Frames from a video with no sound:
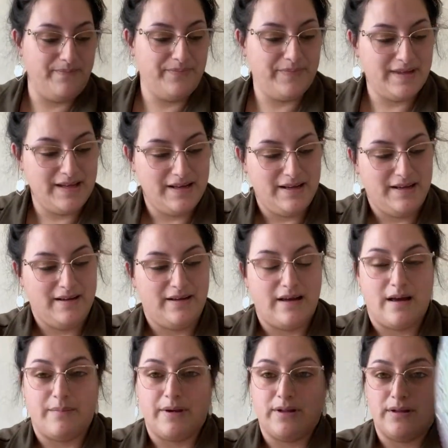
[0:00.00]

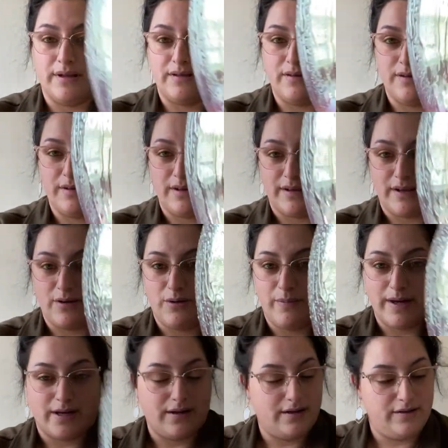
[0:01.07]
I mean, like, oh my
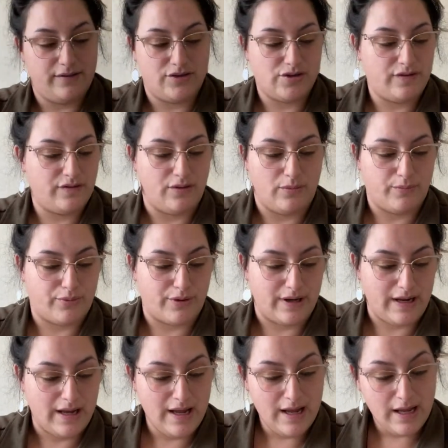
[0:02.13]
God, it's just so pretty.
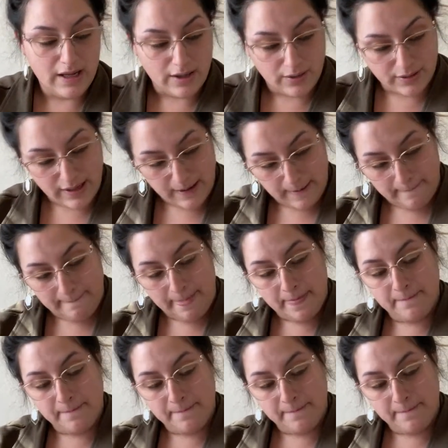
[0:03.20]
Okay,